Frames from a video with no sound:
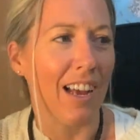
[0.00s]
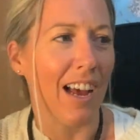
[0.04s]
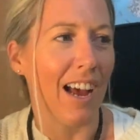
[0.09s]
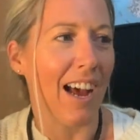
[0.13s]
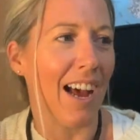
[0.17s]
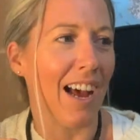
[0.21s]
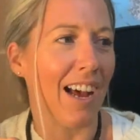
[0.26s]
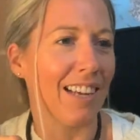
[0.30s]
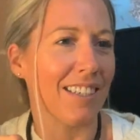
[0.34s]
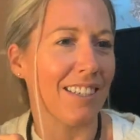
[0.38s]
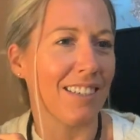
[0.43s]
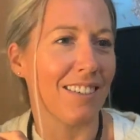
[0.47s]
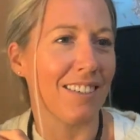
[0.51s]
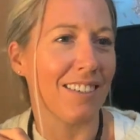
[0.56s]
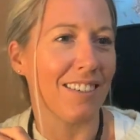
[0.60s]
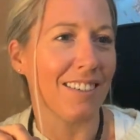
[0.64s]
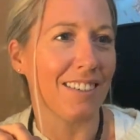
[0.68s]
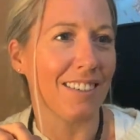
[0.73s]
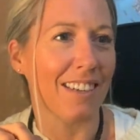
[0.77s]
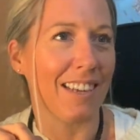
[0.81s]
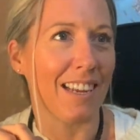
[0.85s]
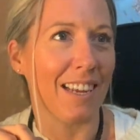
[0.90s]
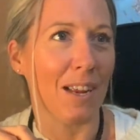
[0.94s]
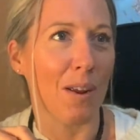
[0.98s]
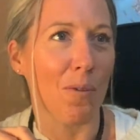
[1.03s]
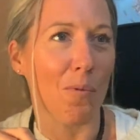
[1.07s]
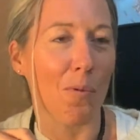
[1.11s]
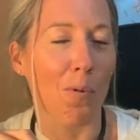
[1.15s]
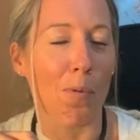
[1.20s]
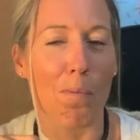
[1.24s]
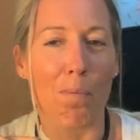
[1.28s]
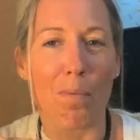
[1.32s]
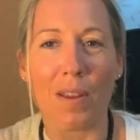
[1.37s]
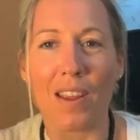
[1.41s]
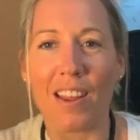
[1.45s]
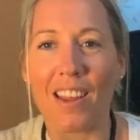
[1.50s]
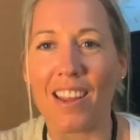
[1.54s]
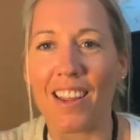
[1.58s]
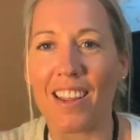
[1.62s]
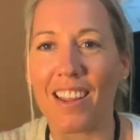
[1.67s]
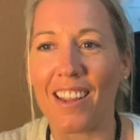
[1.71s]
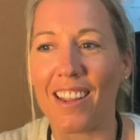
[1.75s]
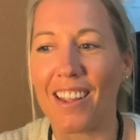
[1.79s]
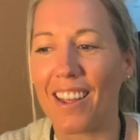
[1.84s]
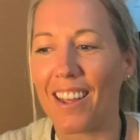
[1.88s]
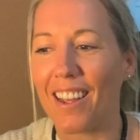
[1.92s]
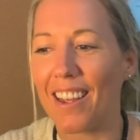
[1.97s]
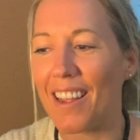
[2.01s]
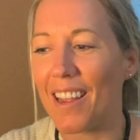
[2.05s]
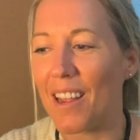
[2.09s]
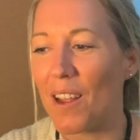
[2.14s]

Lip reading: and it will be